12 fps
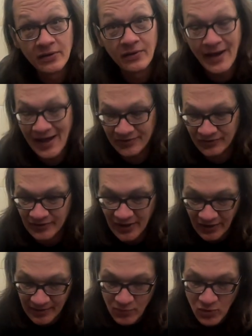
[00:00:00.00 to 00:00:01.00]

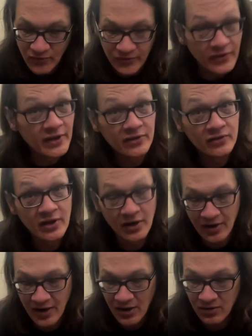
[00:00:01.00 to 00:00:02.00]
accidentally moving things in
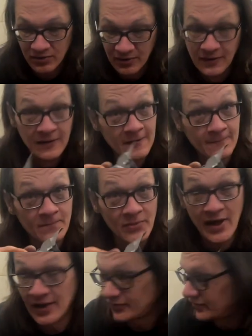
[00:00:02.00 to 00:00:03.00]
or out.
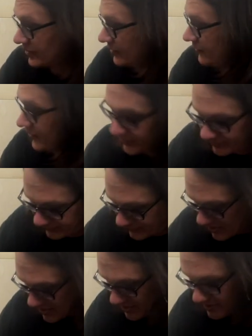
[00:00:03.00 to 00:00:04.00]
That still fits
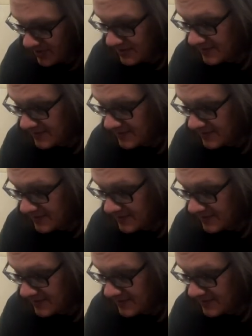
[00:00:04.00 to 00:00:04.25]
fine.